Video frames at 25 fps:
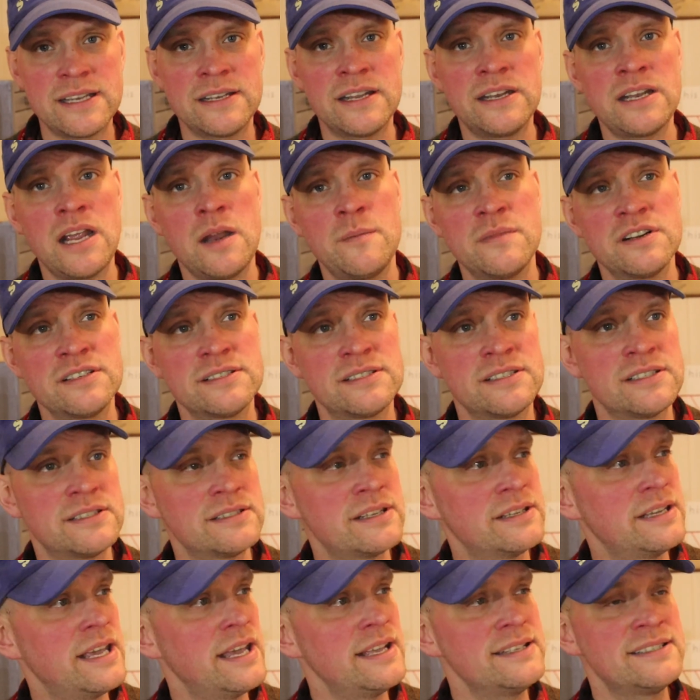And the
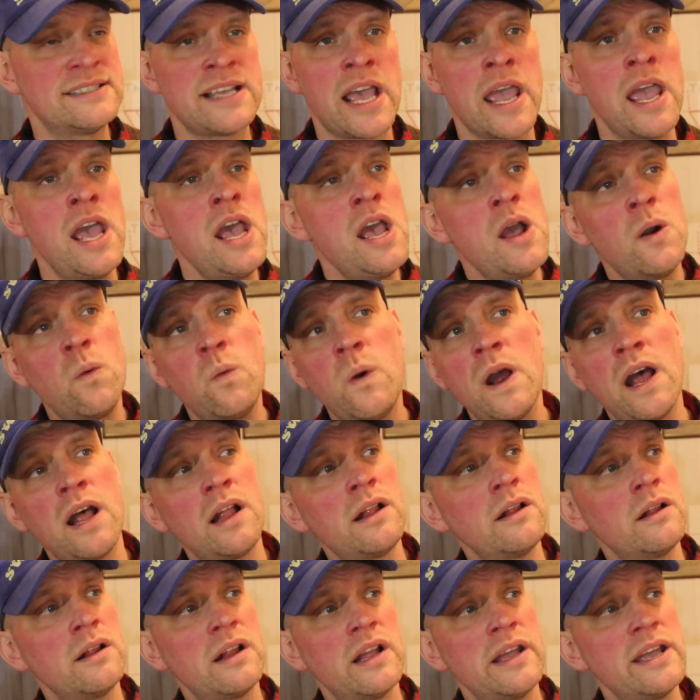neighbor's kids say,
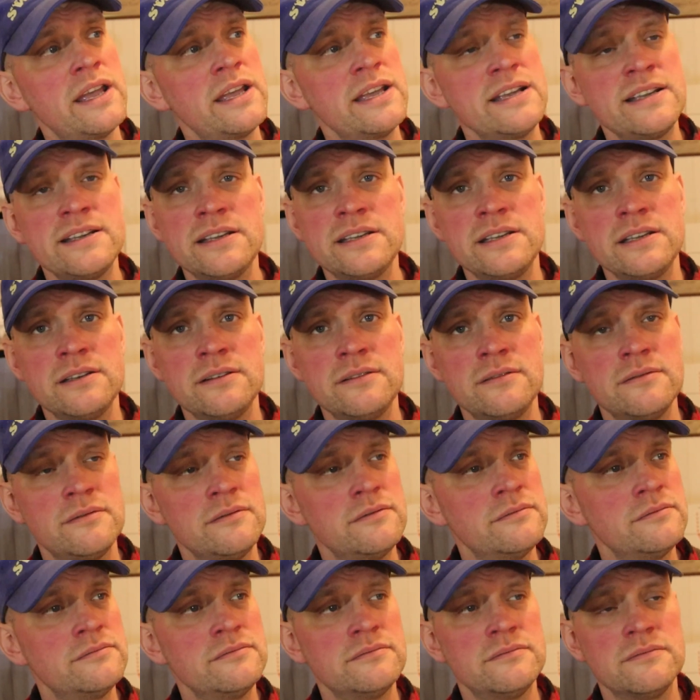well,
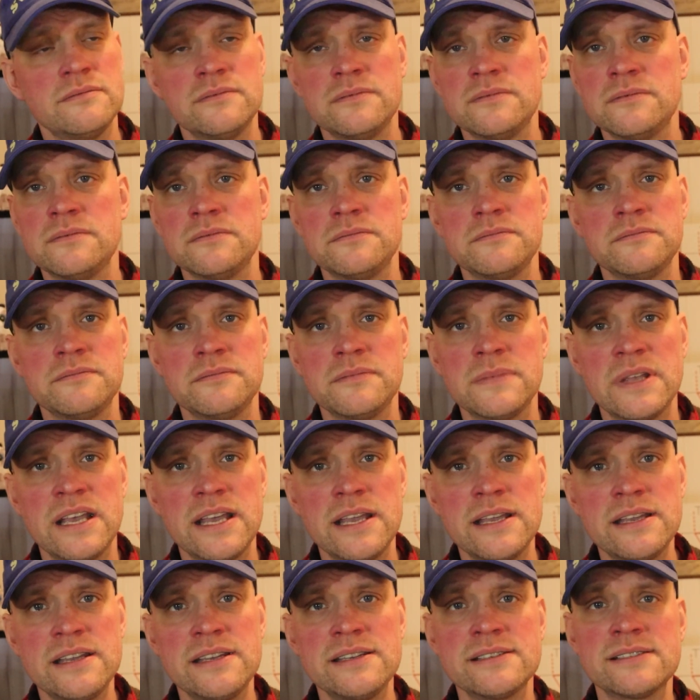
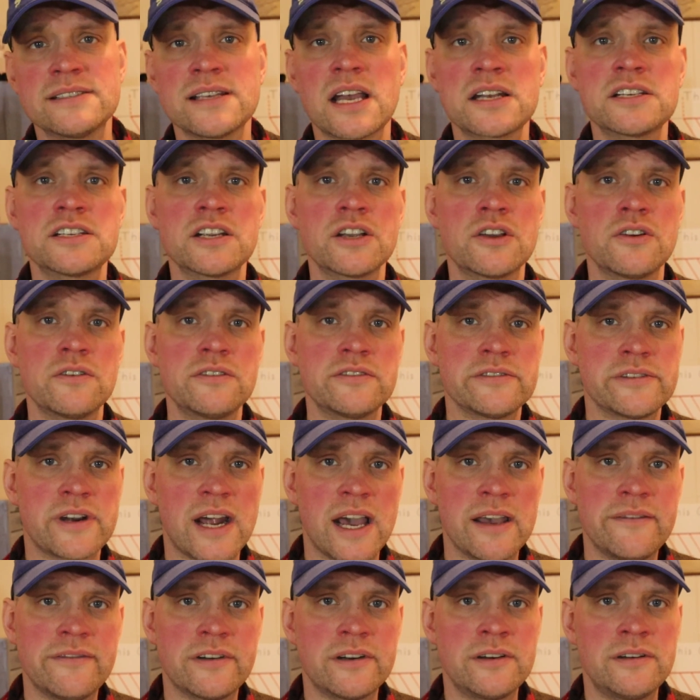he's such a good
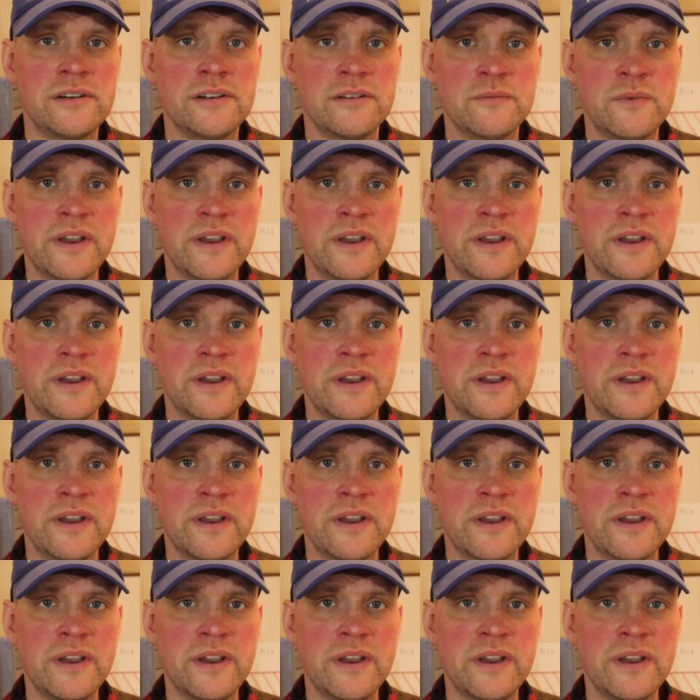driver.